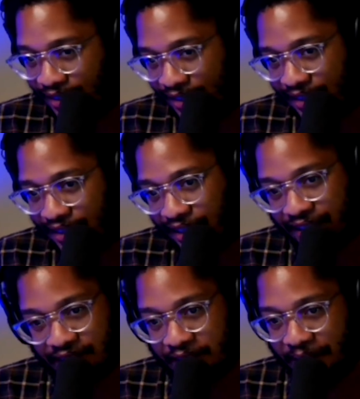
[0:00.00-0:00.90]
Like,
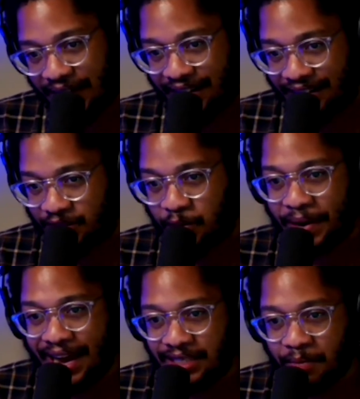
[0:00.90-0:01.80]
look, man, there's a
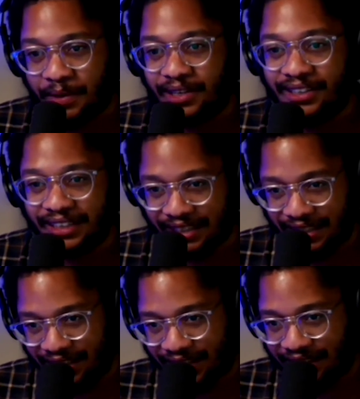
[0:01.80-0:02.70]
possibility
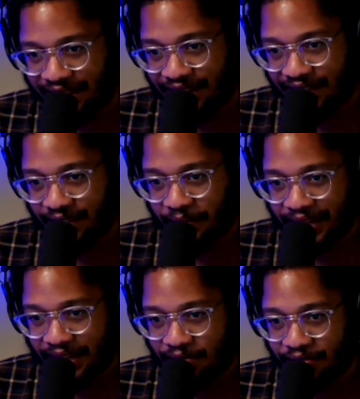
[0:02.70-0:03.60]
here that we get
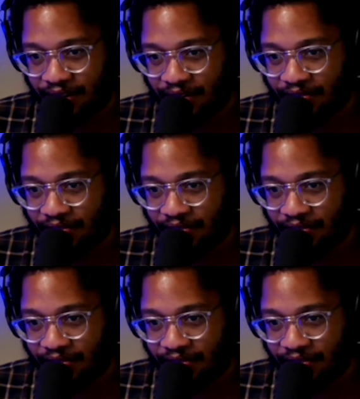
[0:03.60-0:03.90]
you verified.